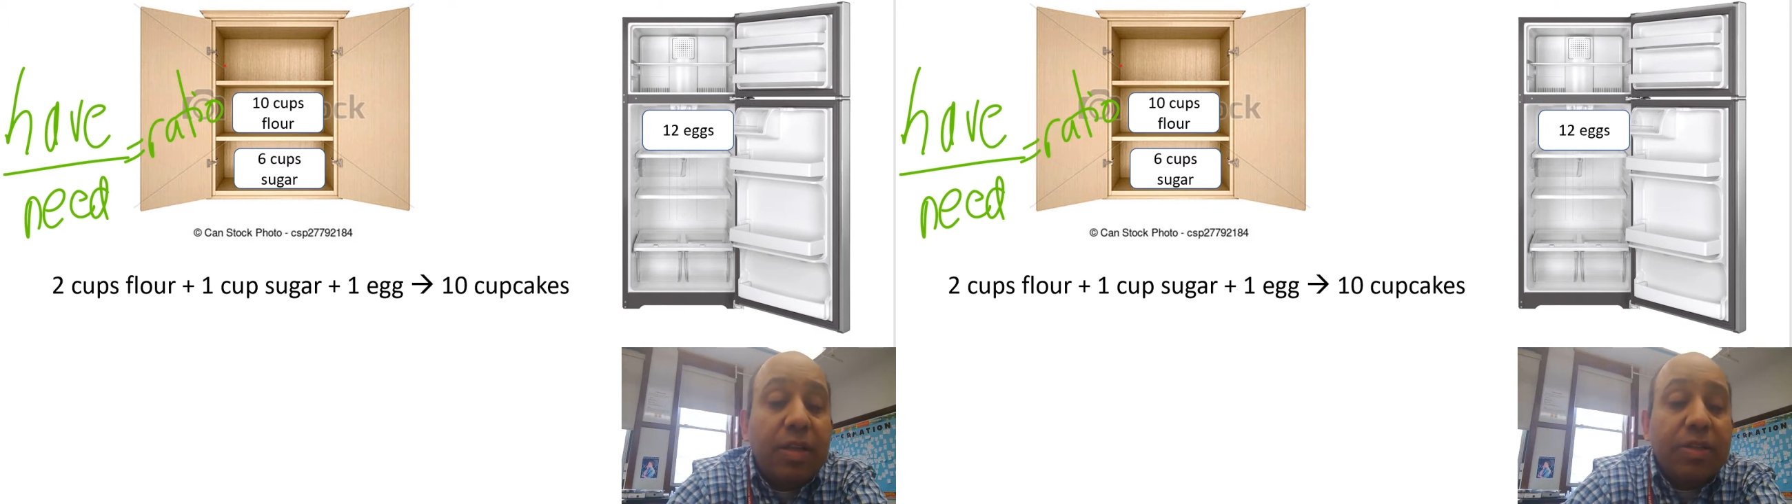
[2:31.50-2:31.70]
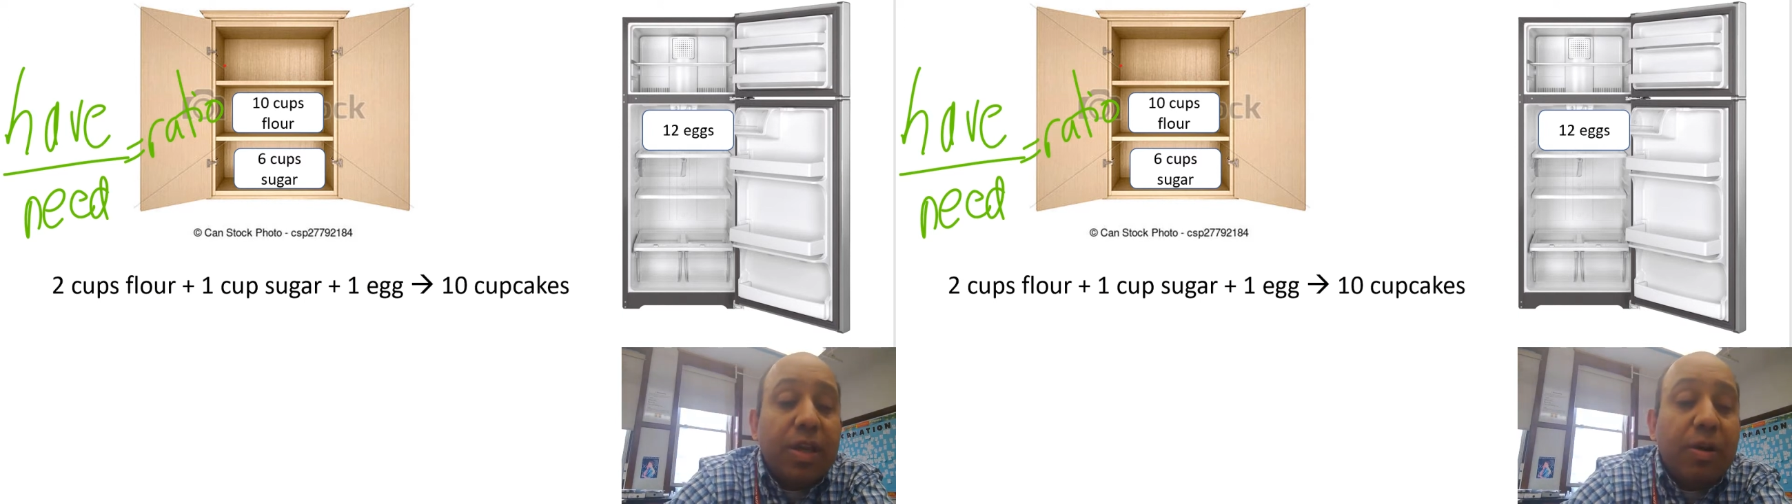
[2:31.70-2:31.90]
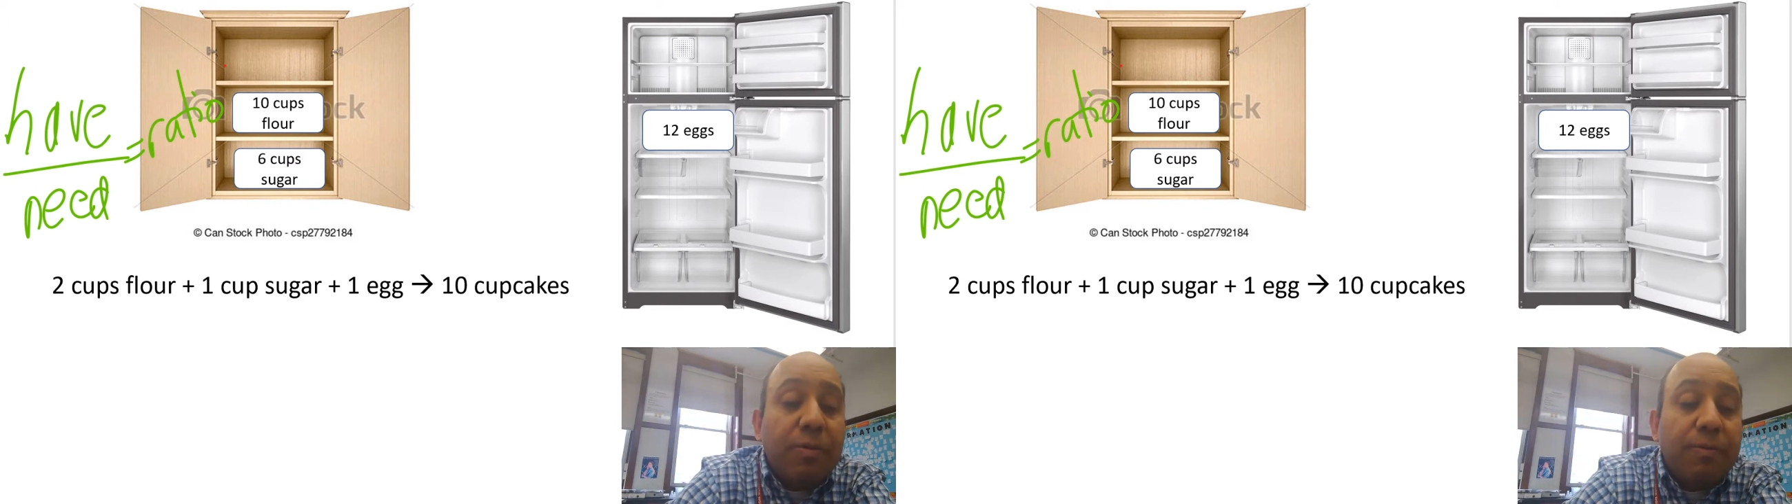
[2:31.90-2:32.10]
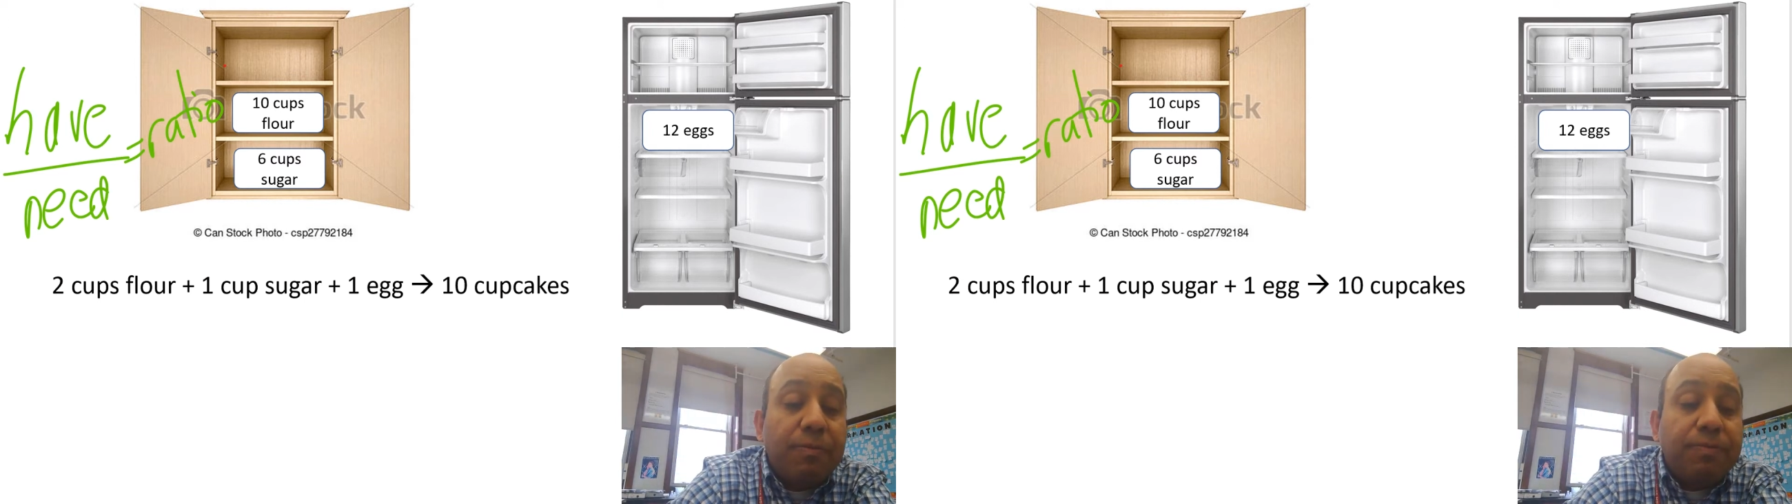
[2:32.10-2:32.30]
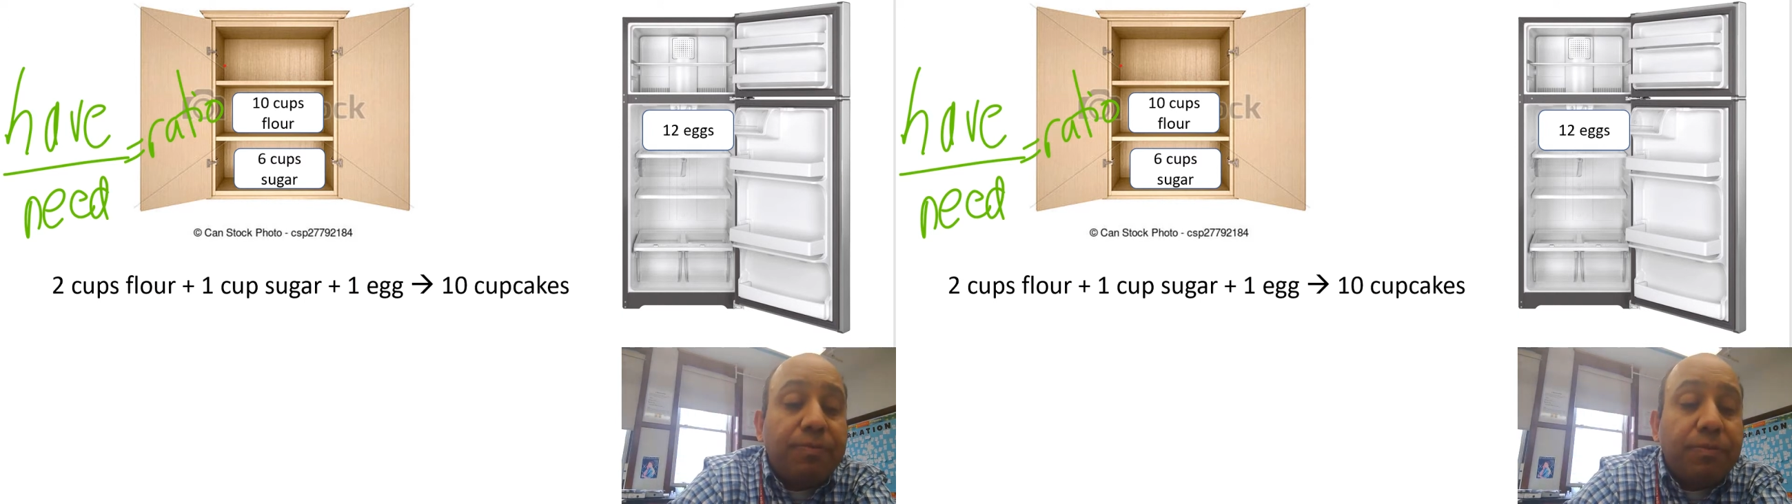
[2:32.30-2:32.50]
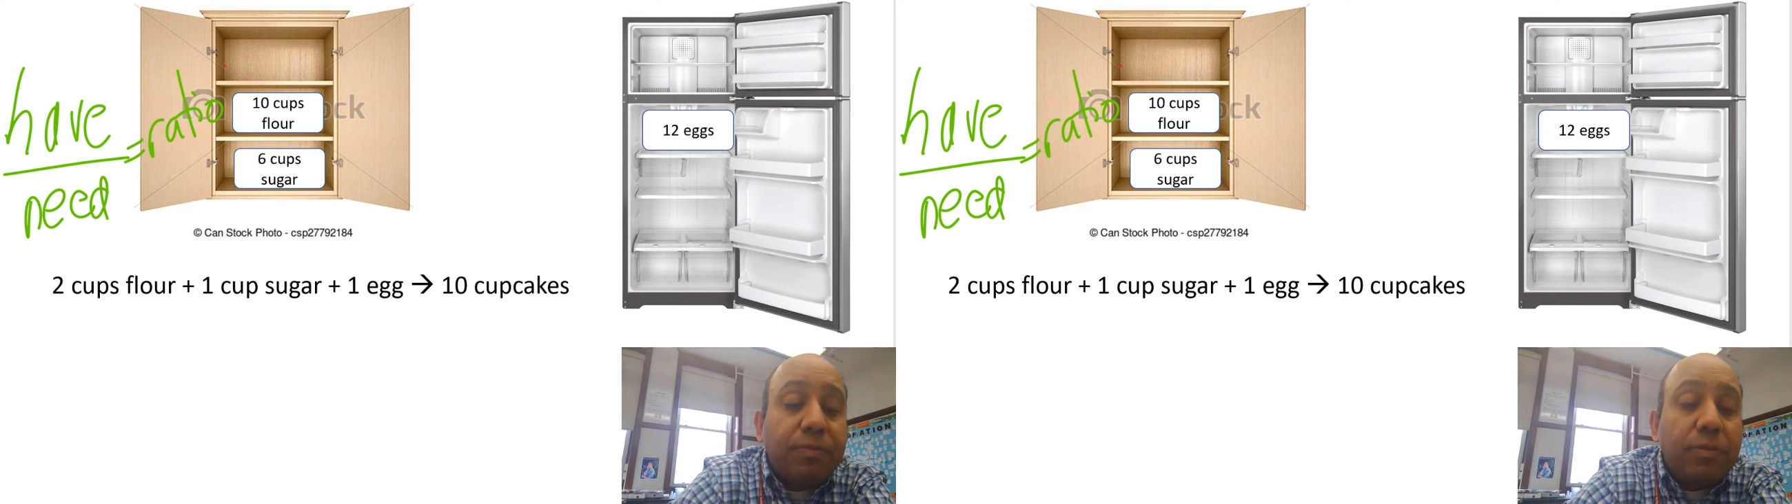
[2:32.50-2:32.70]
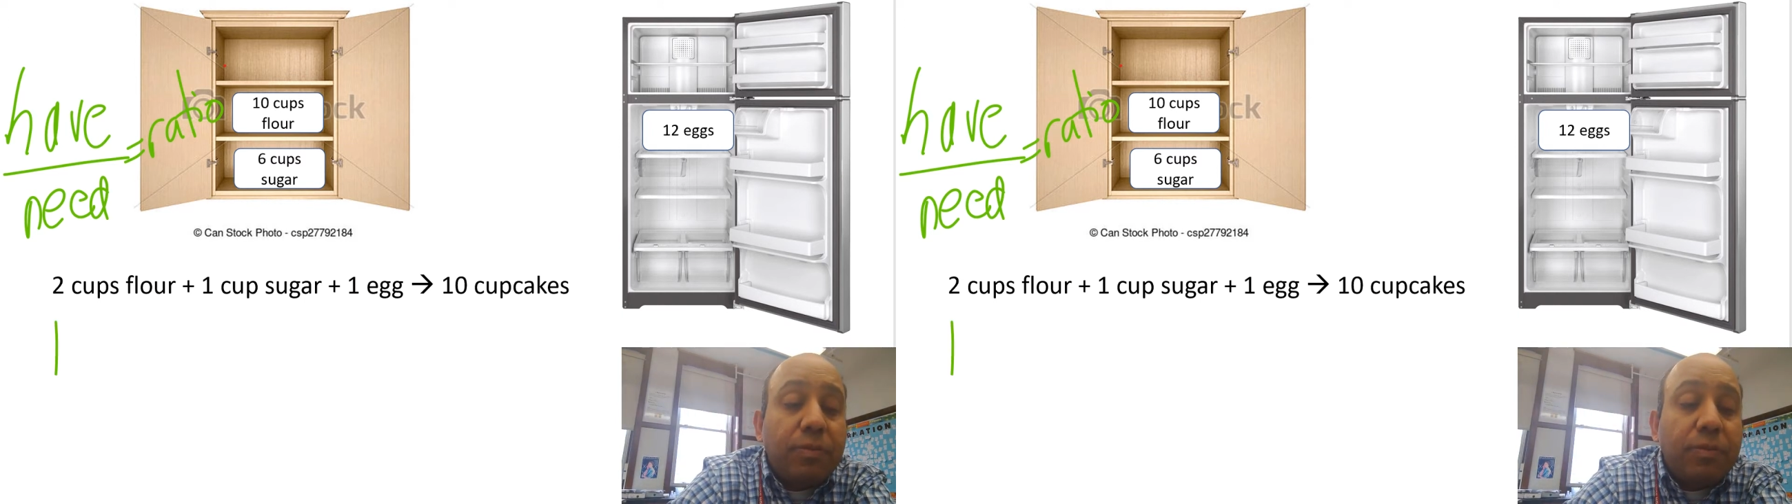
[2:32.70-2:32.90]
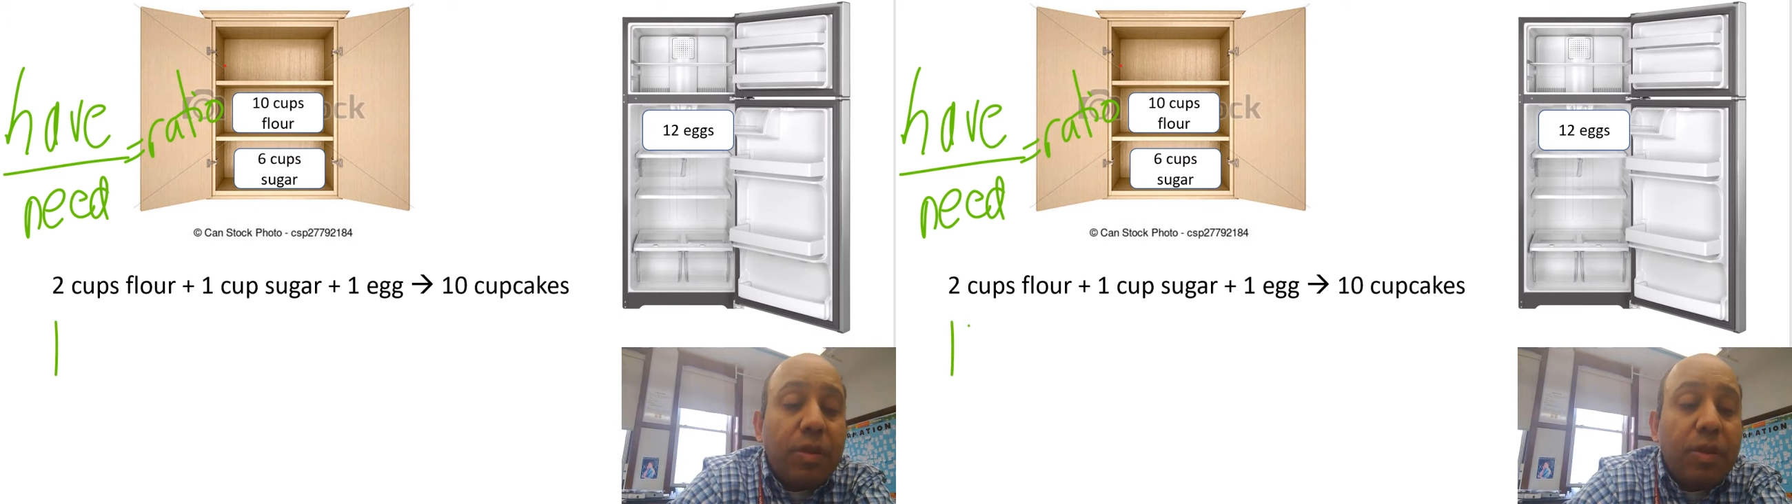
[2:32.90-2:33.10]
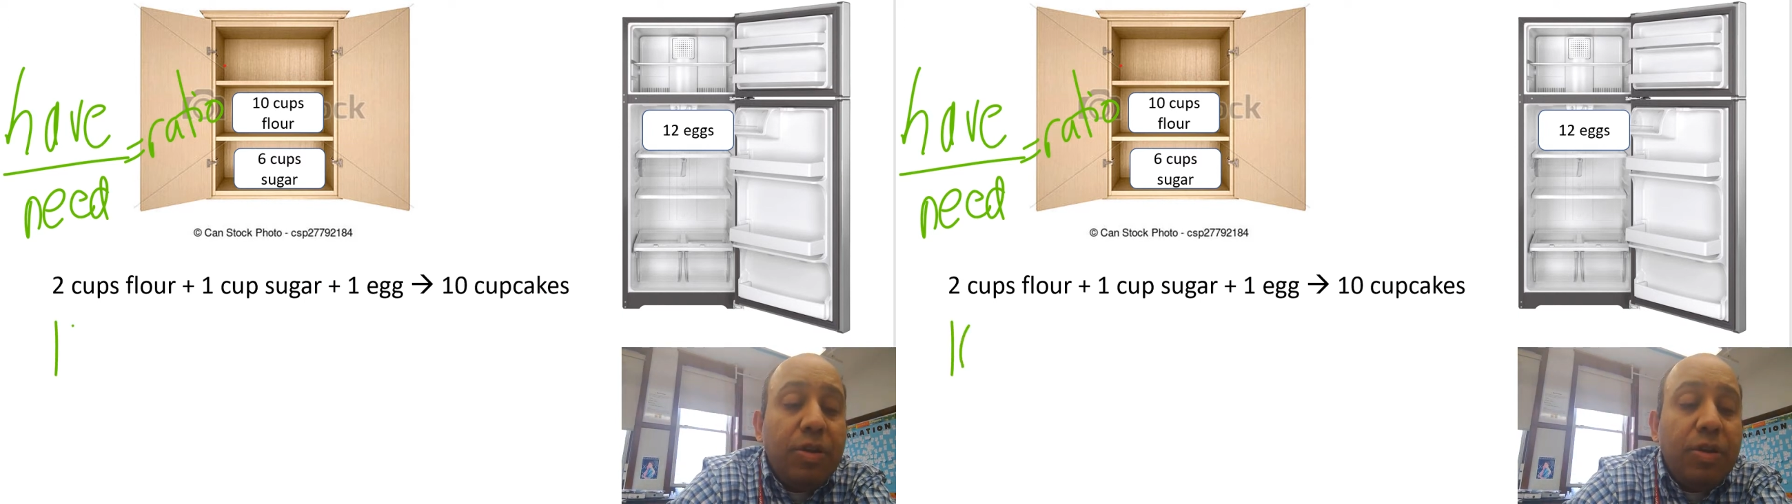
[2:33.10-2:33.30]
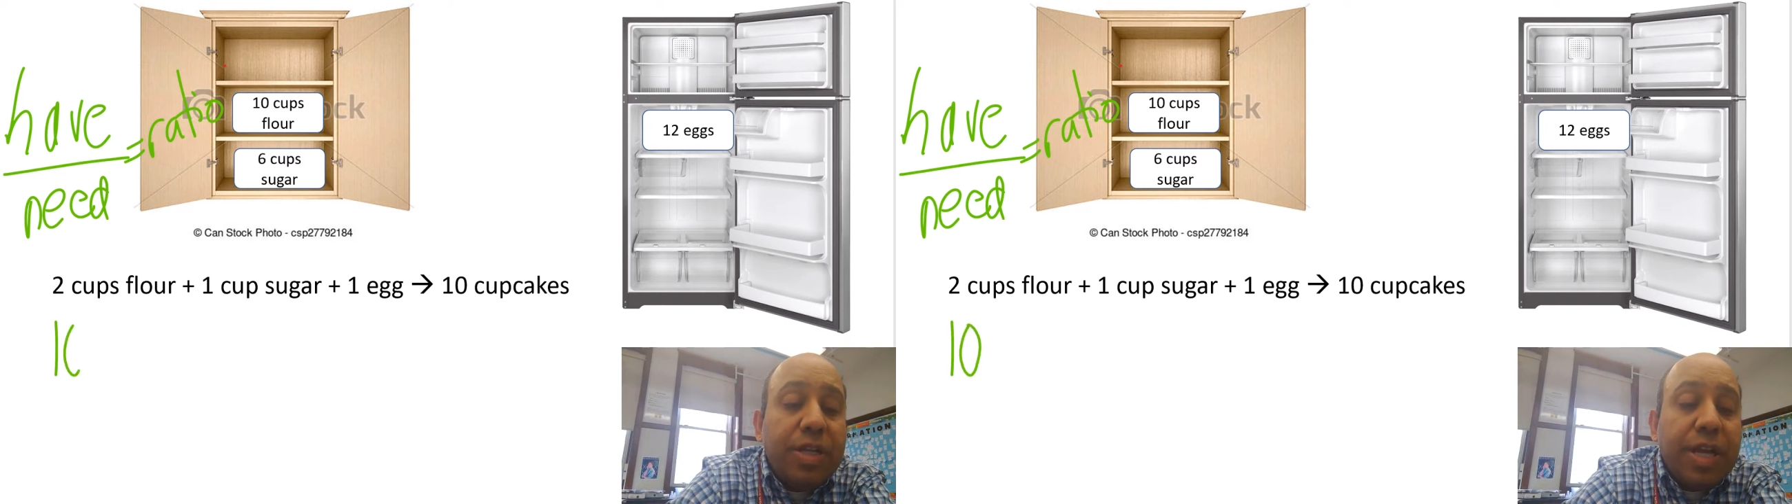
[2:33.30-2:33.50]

So, you